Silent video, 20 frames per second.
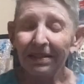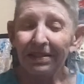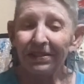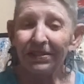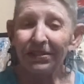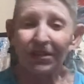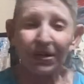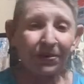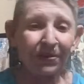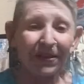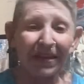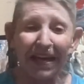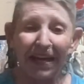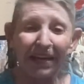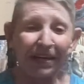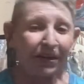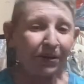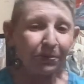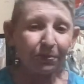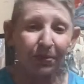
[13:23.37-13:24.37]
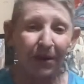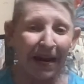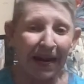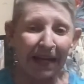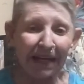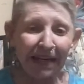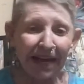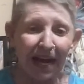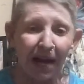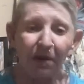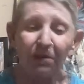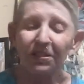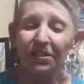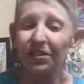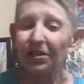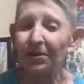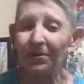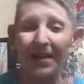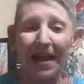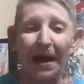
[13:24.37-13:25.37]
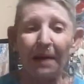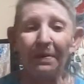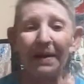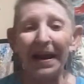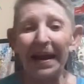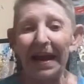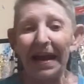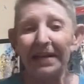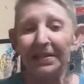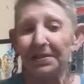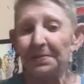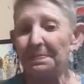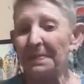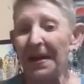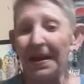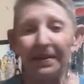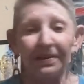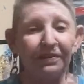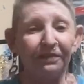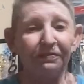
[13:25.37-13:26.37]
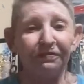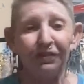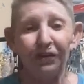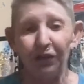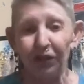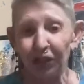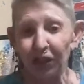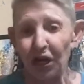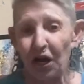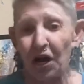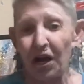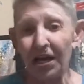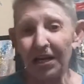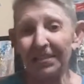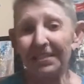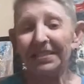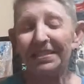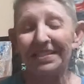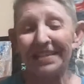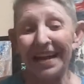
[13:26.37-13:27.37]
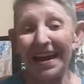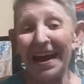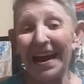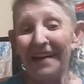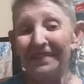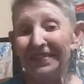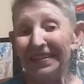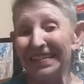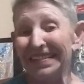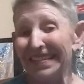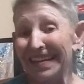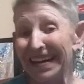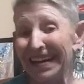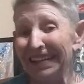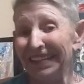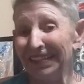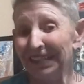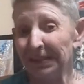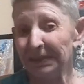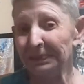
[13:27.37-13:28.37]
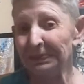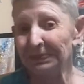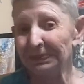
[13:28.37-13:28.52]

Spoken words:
So then it ran out, so now I had to pay the full cost to have it done.